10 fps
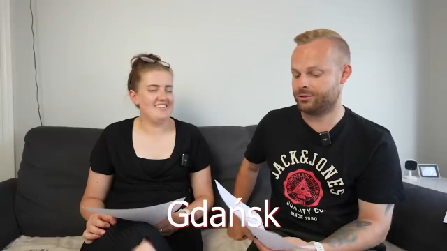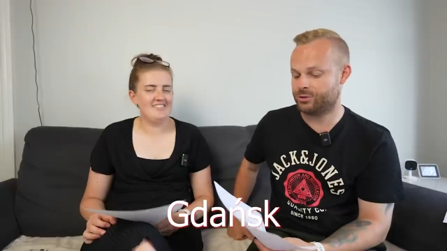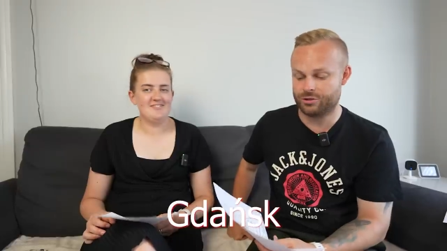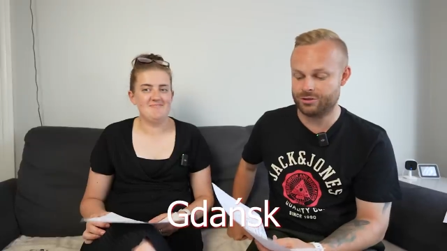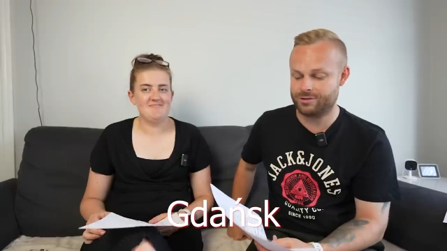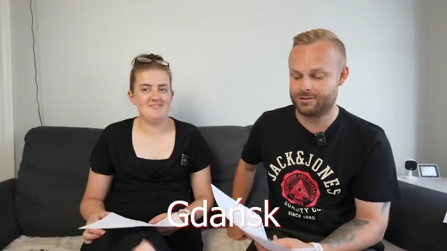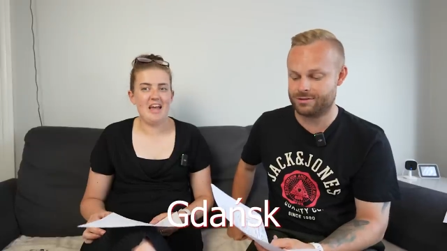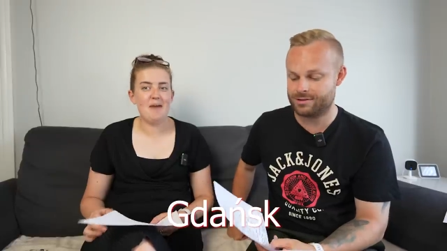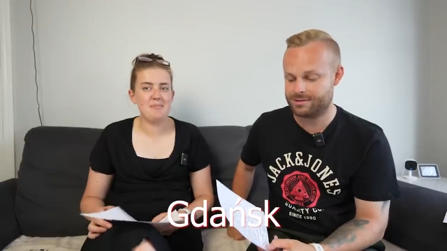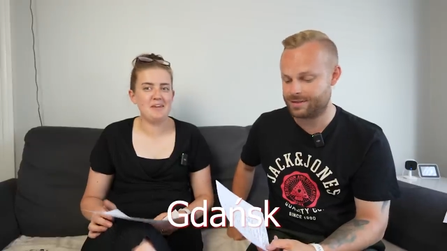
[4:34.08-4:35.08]
Speaker 1: good.
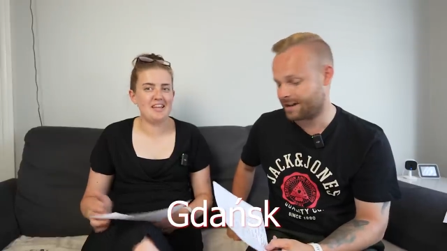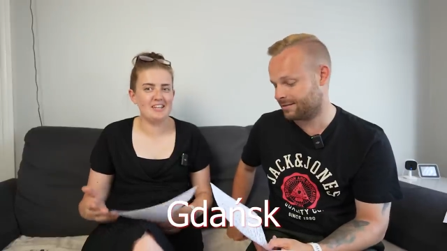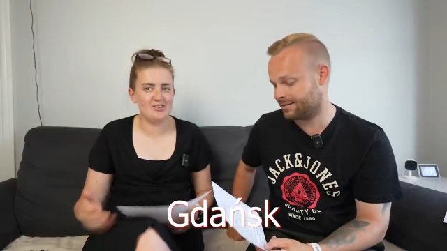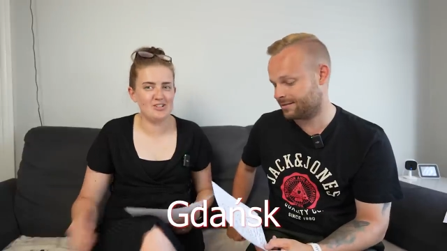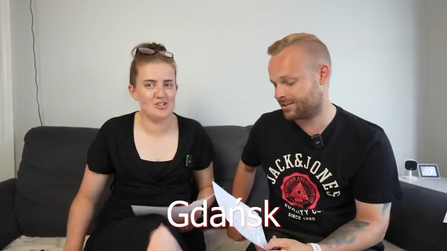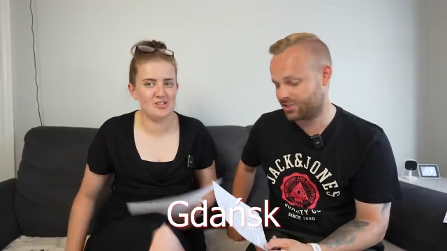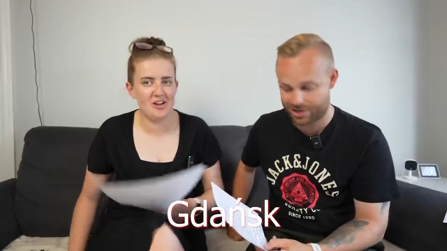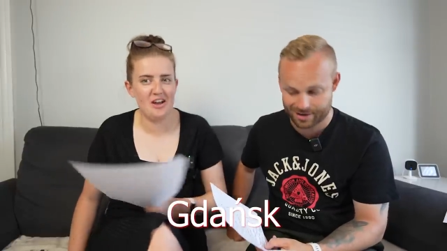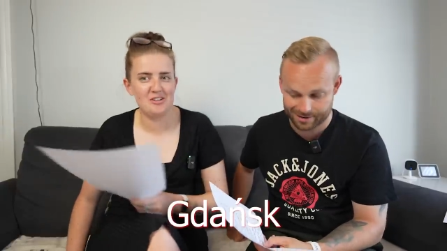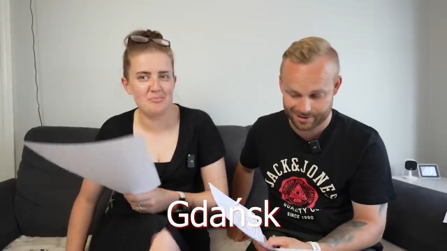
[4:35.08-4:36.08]
Speaker 2: I've been dance. there, so I should
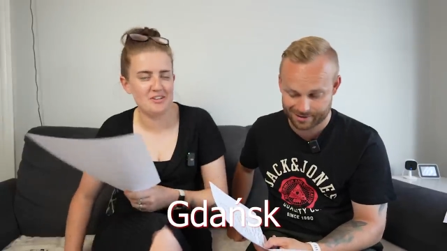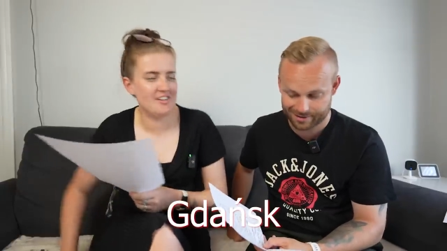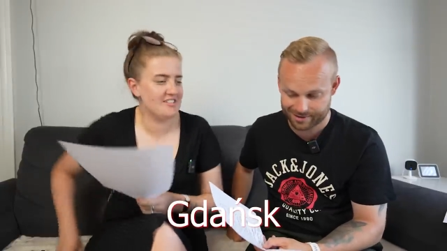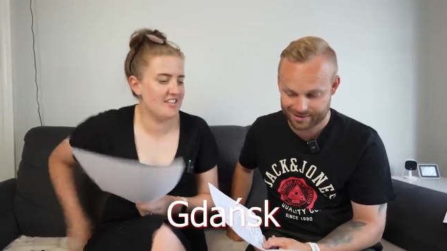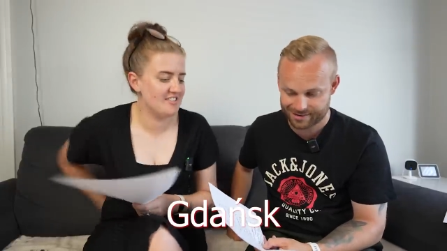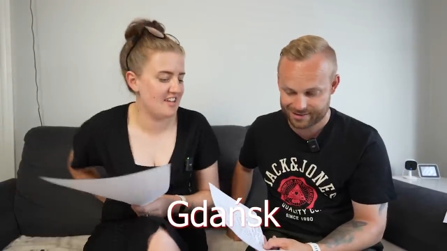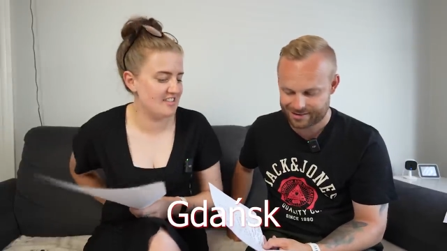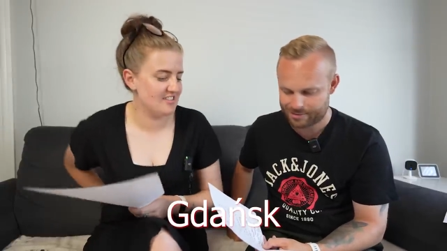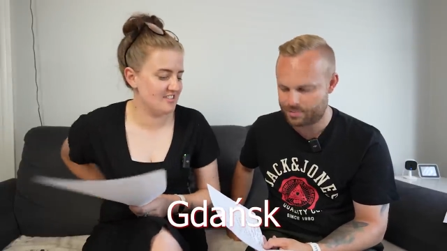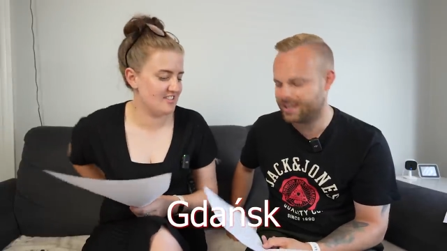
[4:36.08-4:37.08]
know how to pronounce that.
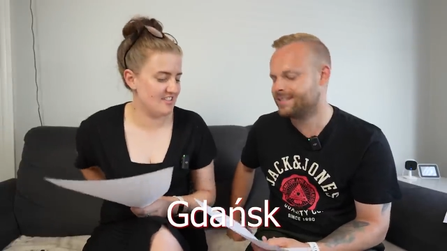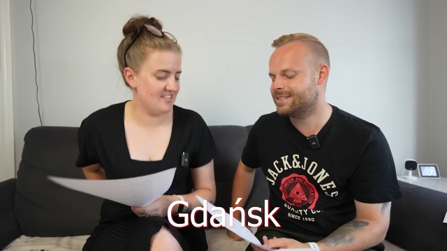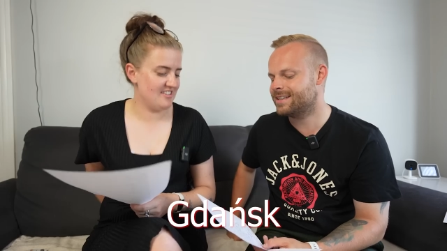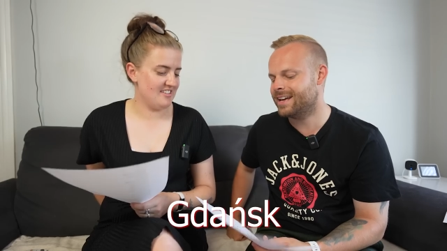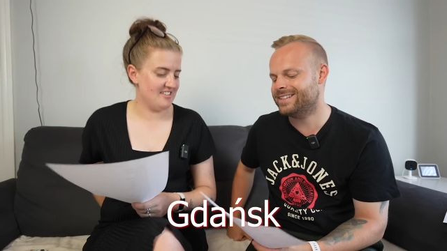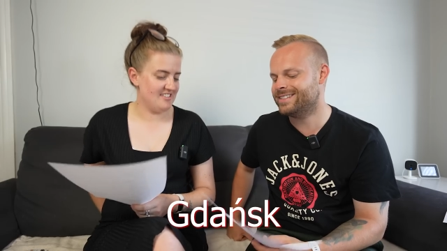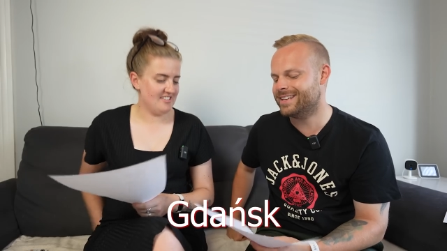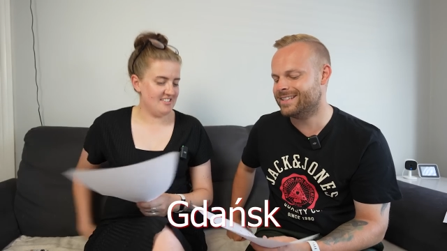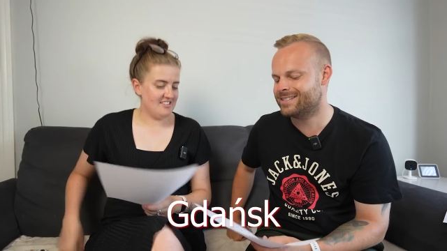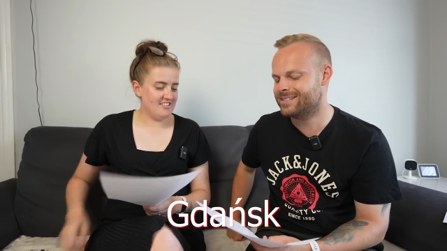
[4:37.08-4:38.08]
Dance.
Speaker 1: But it's it's
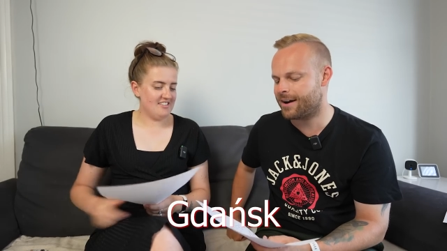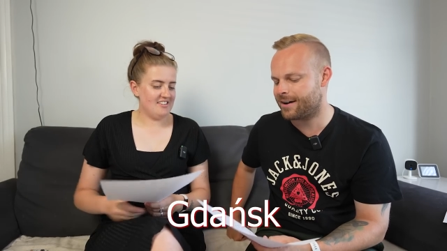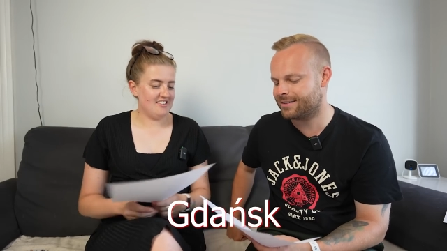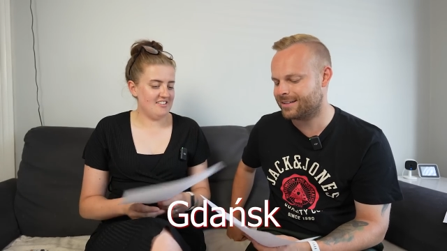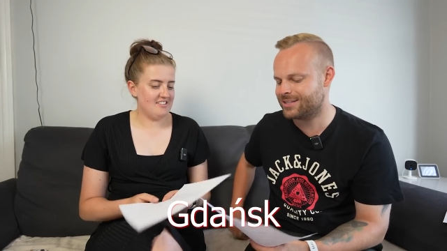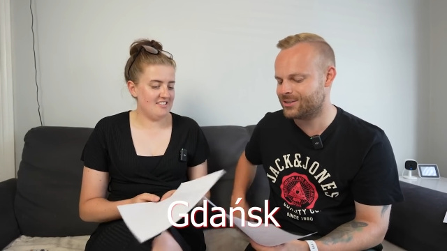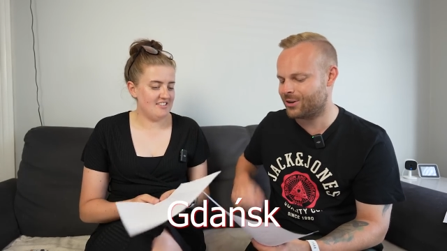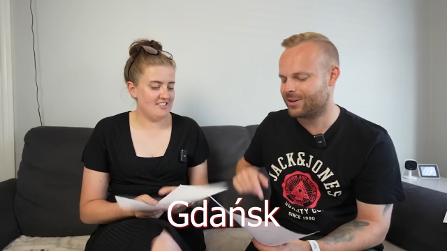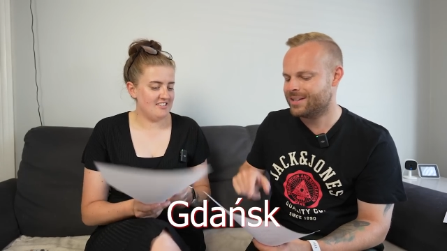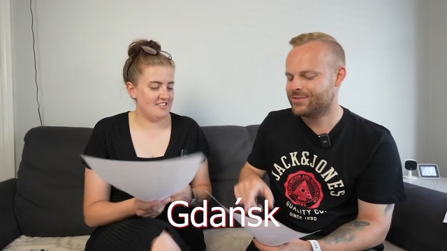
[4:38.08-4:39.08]
it's dance. It's
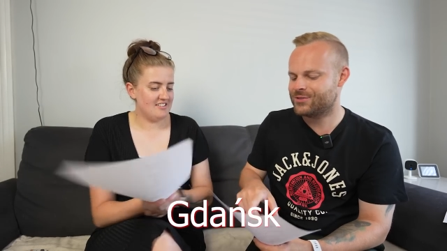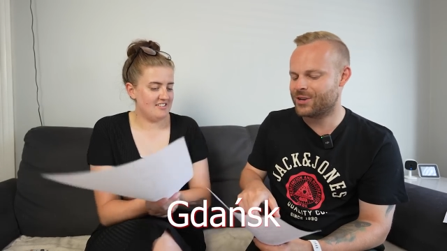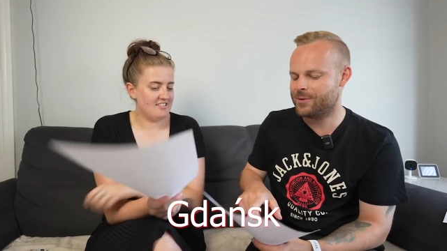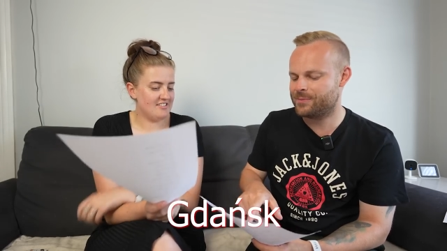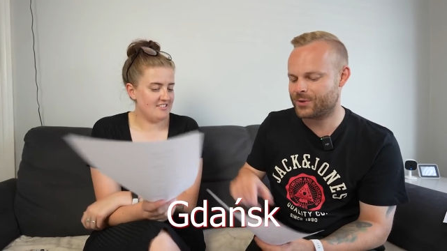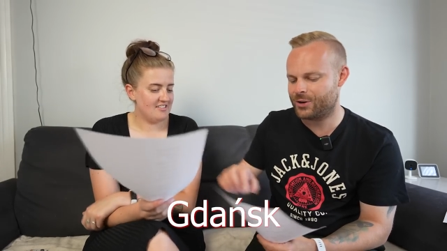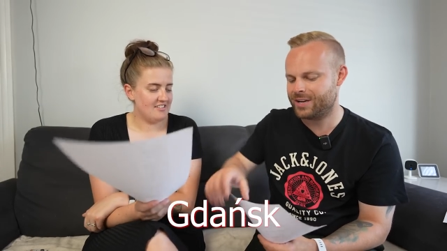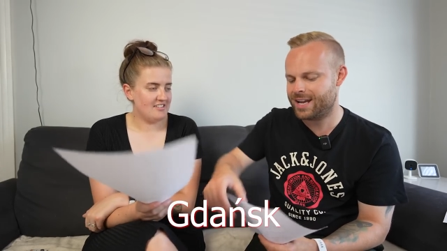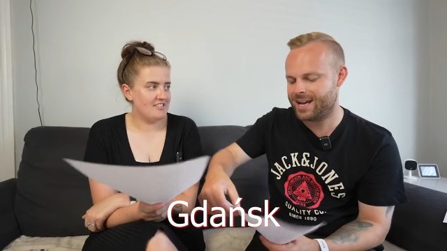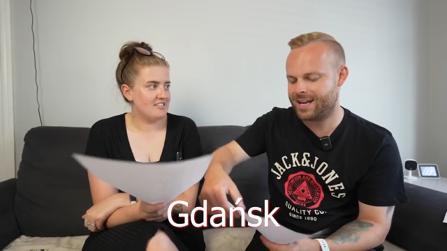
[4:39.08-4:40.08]
not so
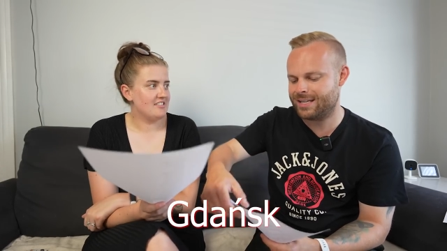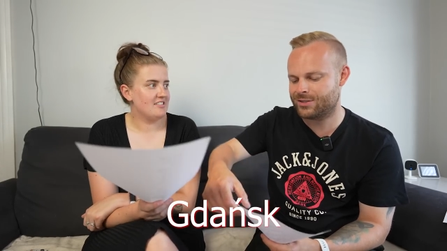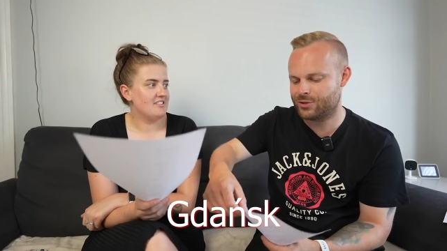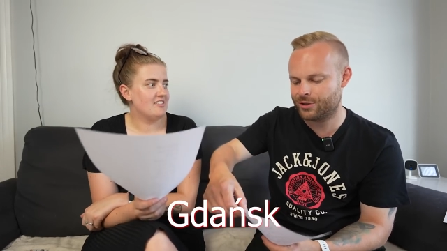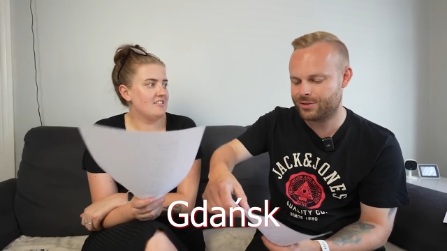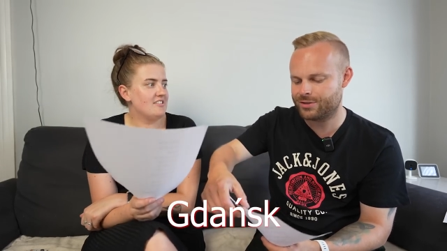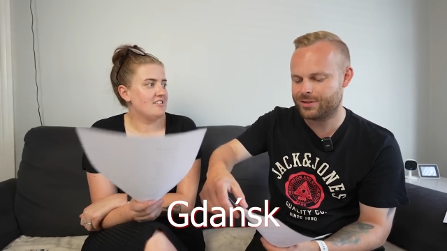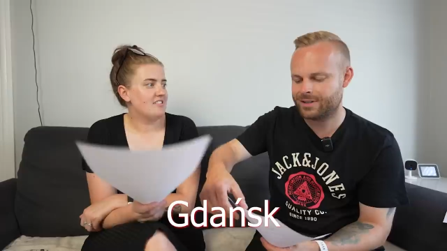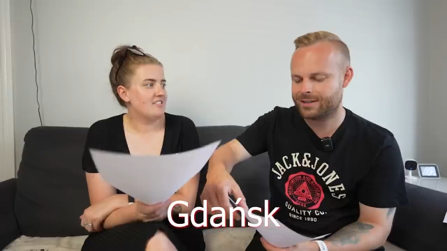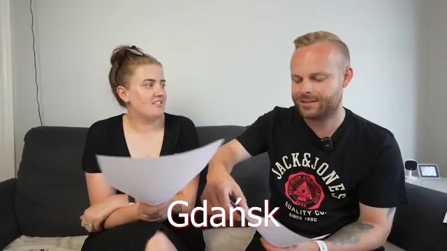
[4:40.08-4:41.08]
on here. It's good
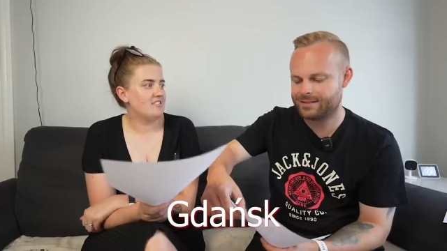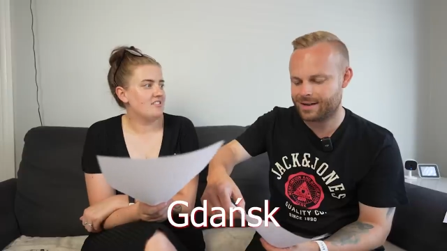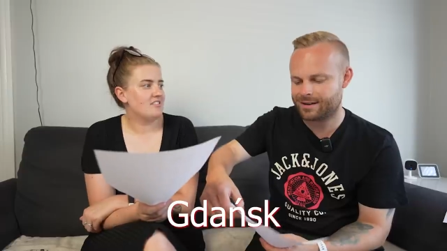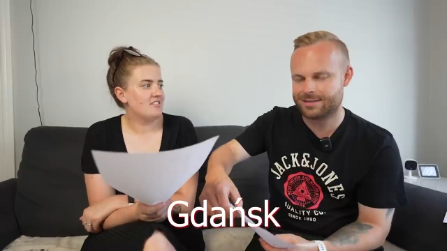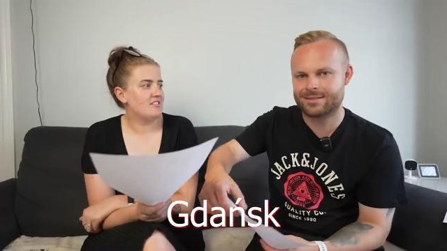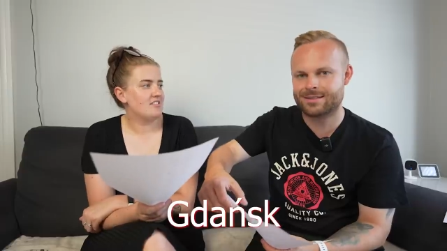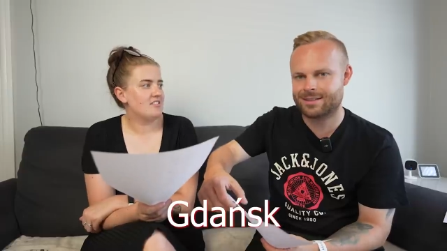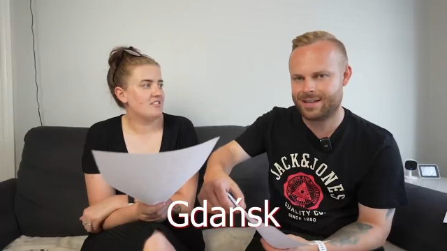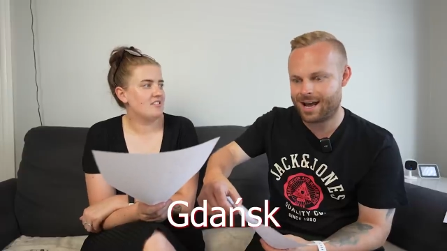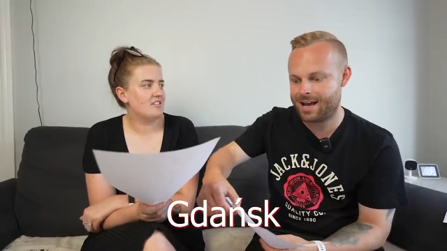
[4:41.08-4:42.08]

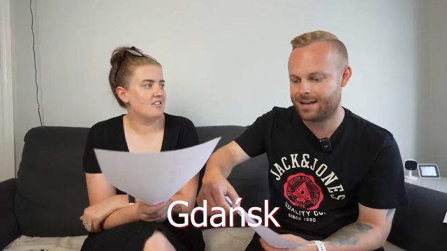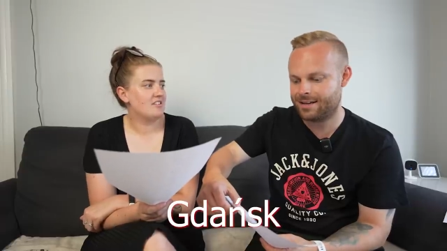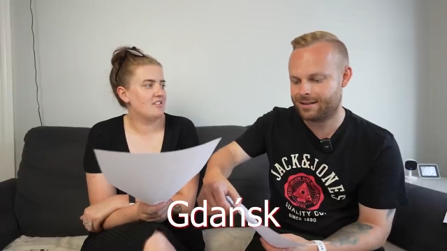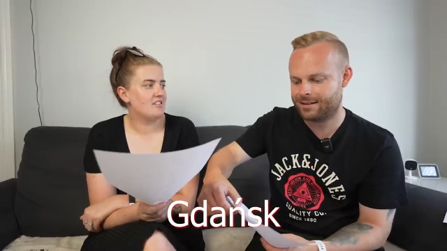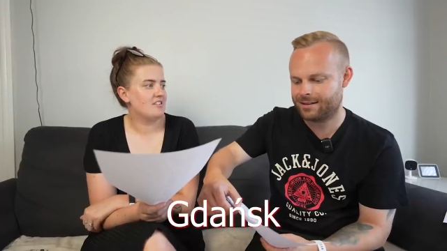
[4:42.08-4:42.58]
dance K,